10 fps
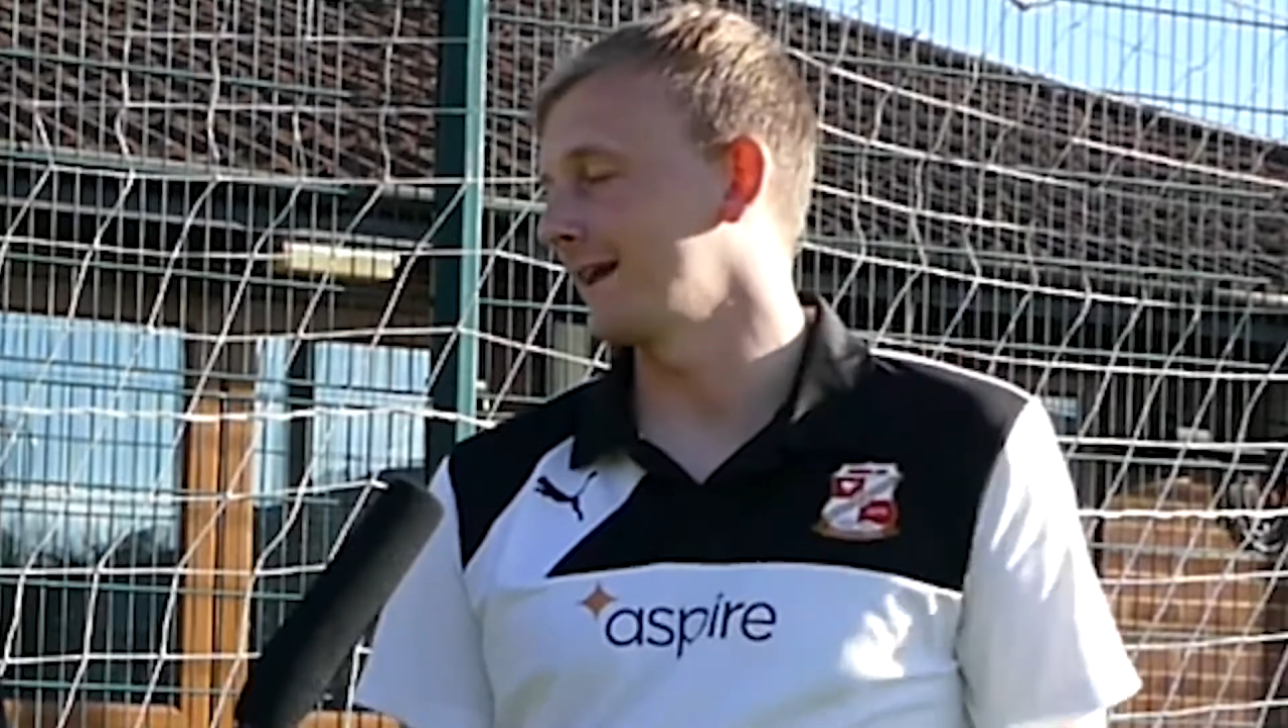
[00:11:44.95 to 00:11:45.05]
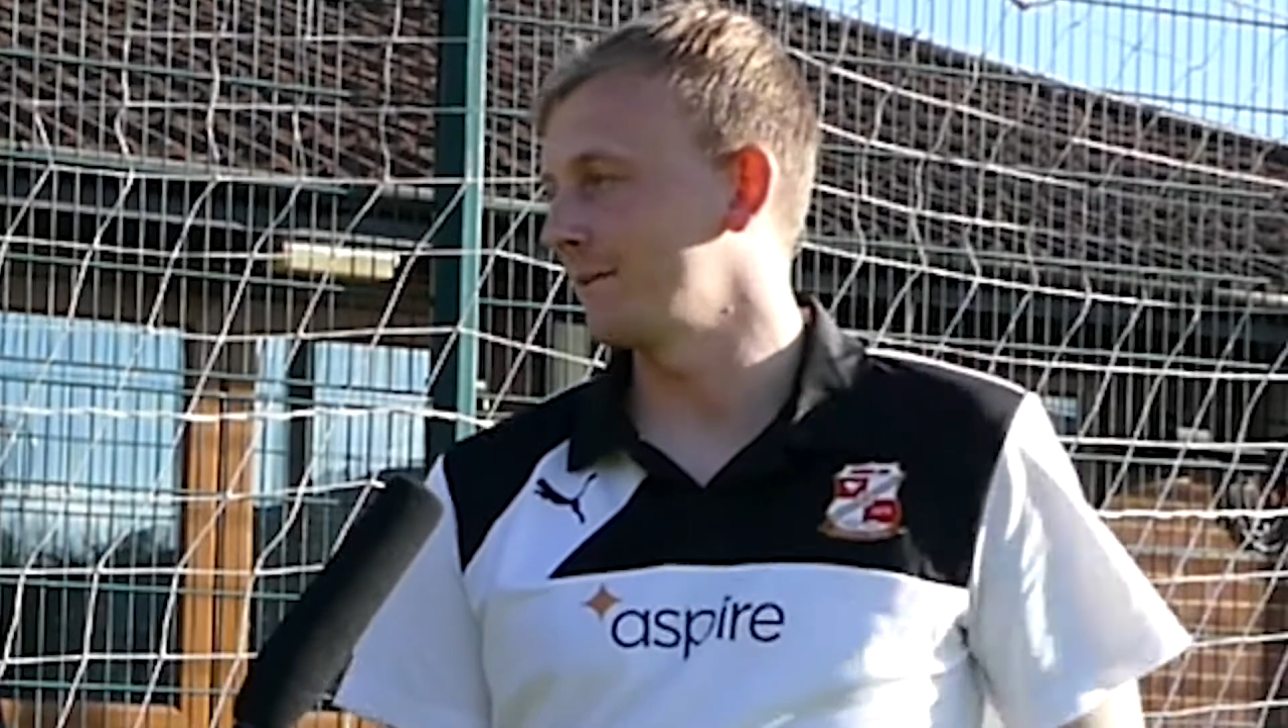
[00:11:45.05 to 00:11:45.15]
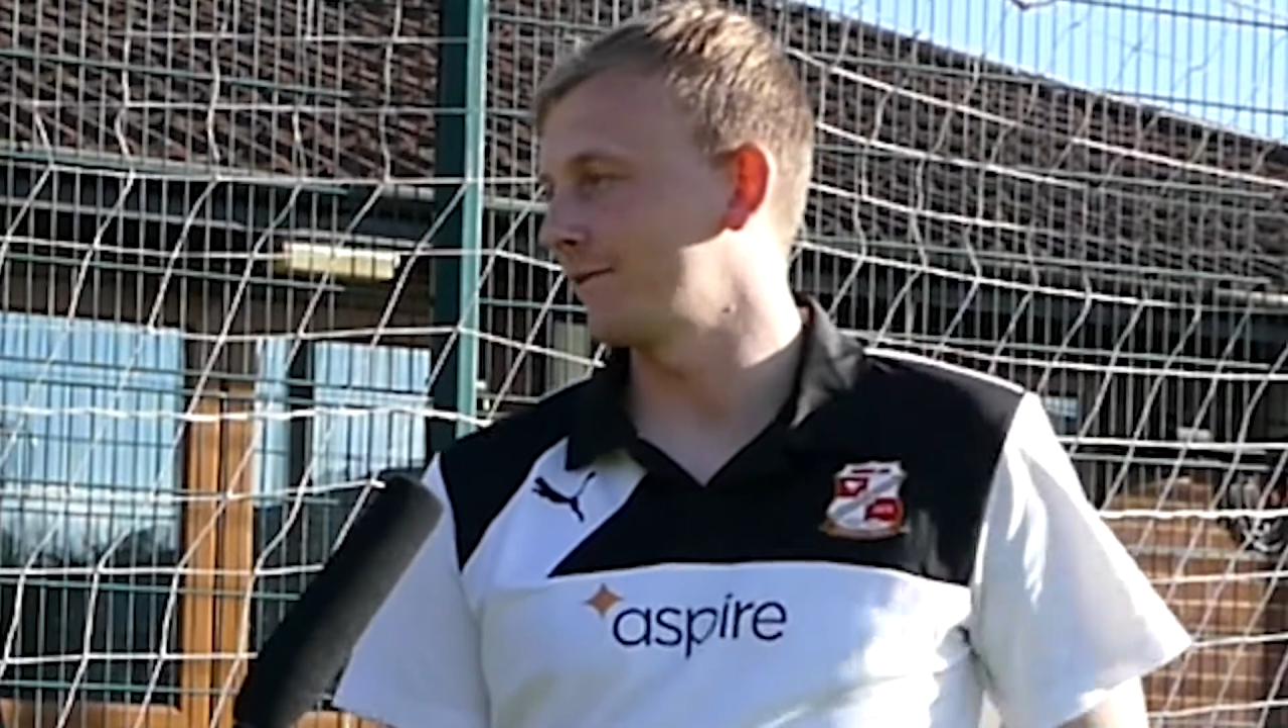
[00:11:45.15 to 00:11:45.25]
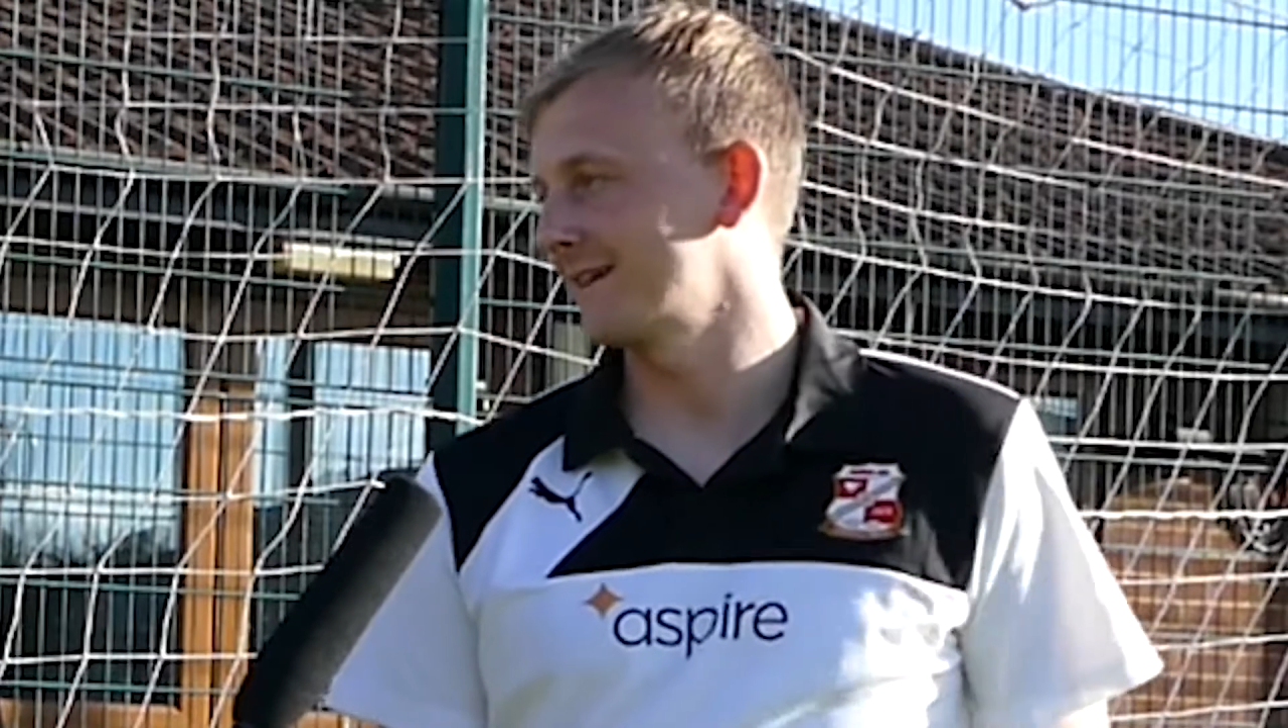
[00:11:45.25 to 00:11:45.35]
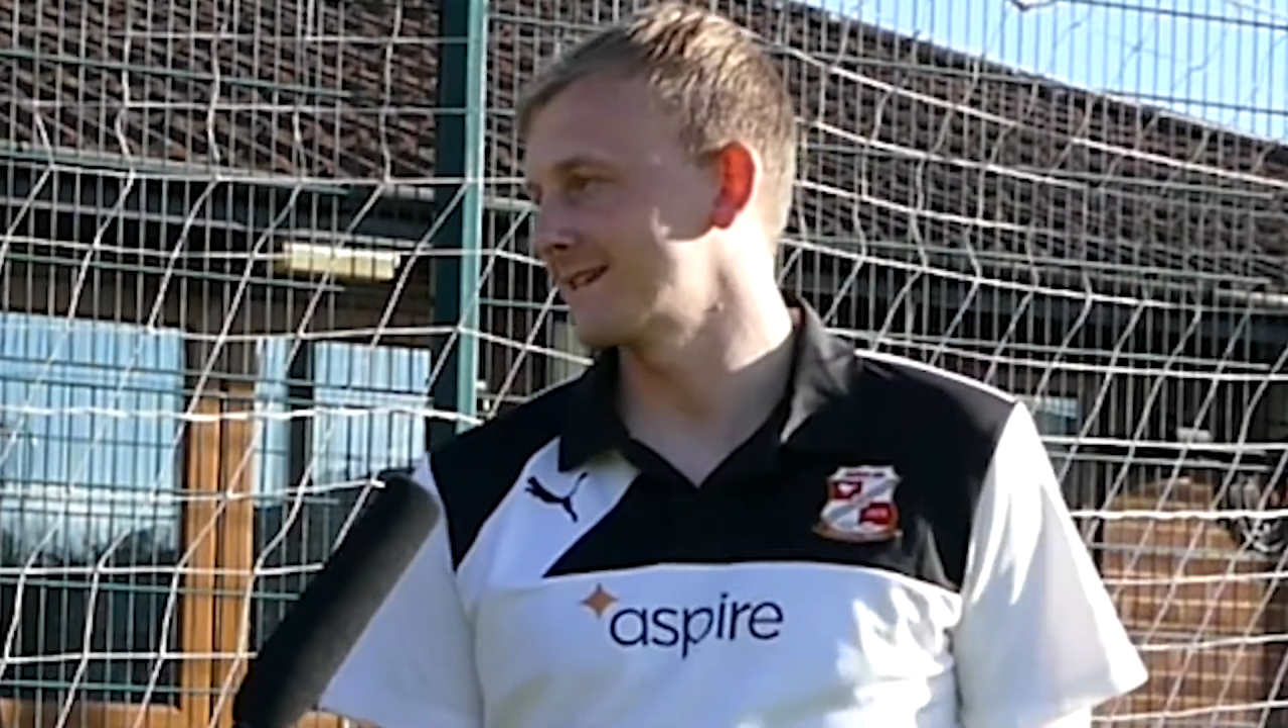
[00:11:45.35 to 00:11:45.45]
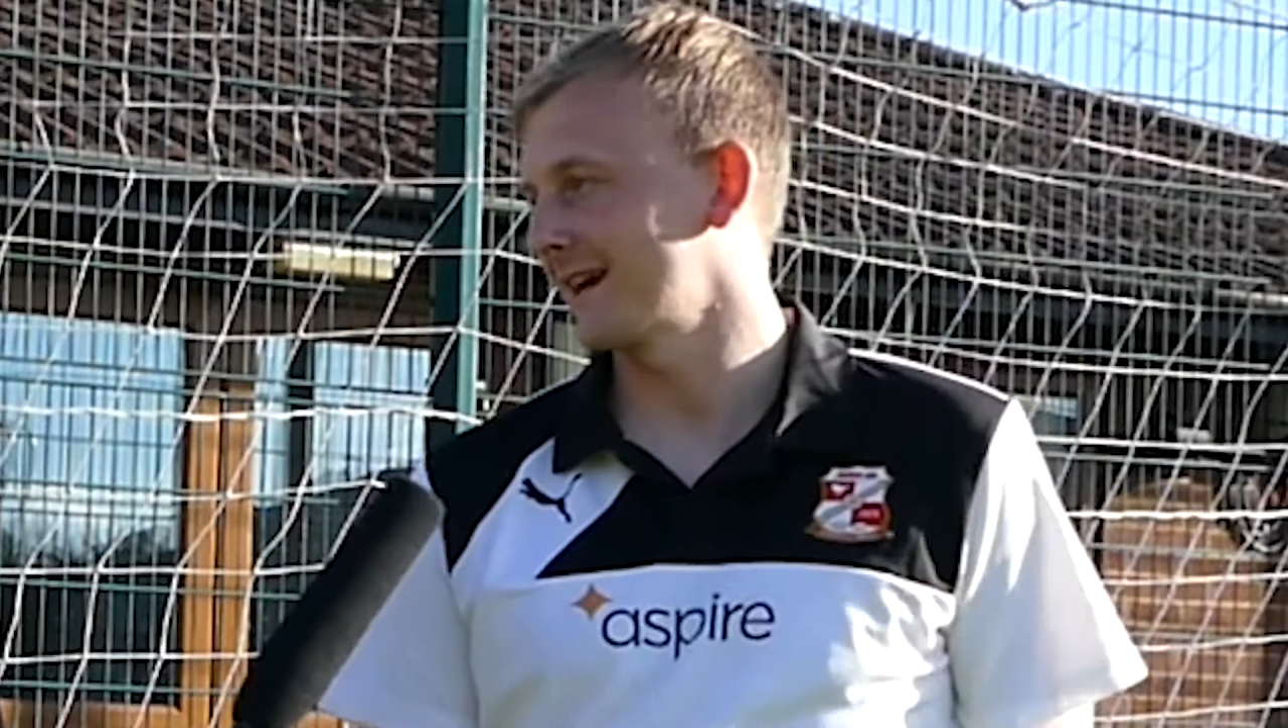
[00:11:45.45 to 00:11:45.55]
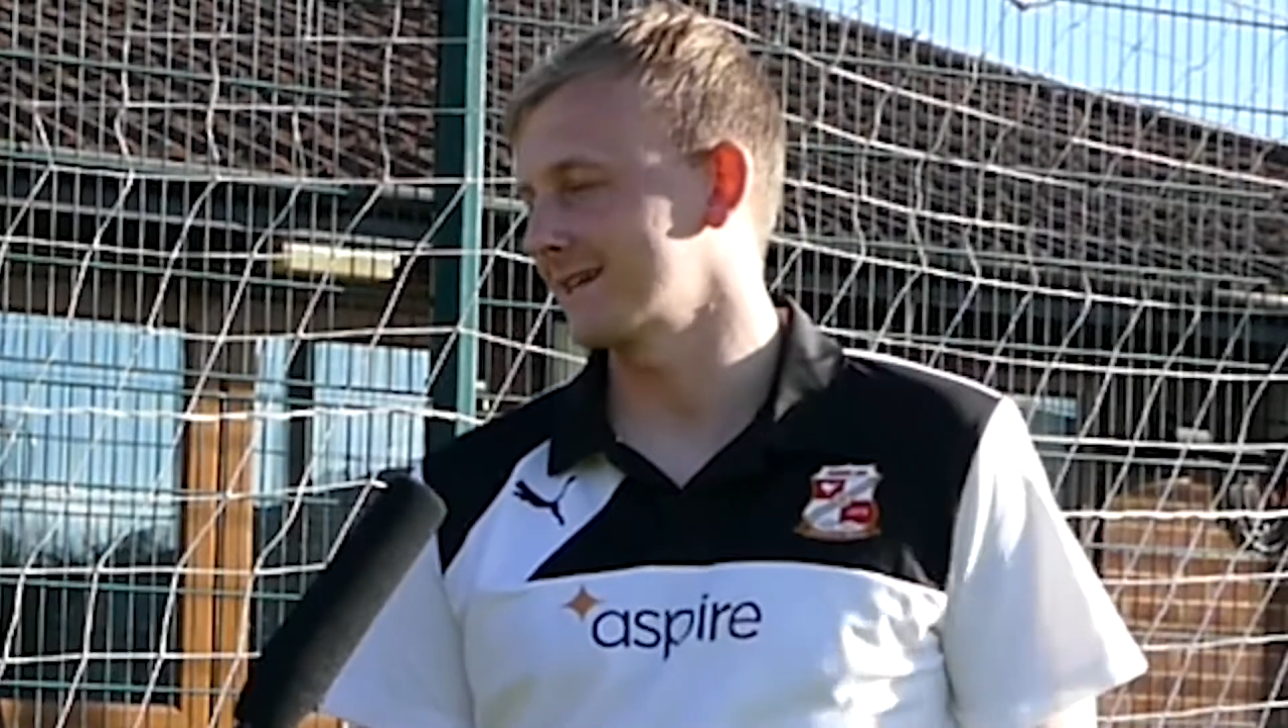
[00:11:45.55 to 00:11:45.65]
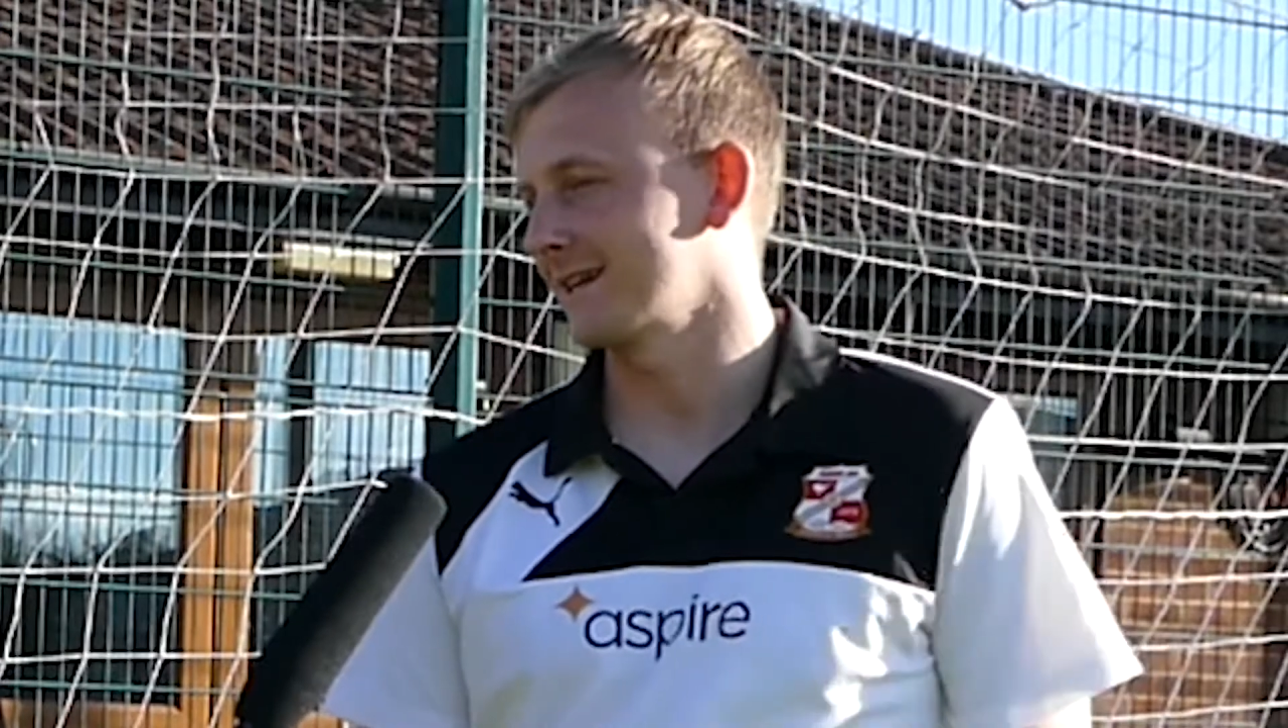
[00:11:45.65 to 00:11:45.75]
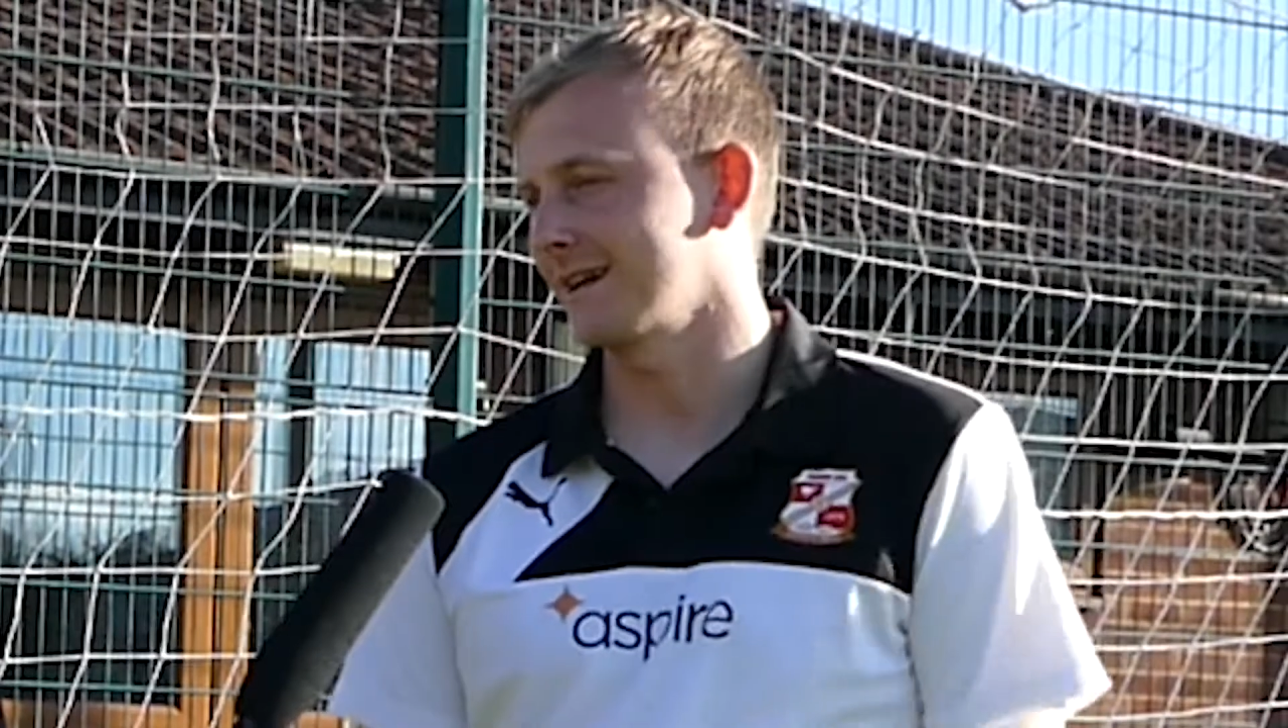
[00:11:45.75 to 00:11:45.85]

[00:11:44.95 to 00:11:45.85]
it'd be fantastic,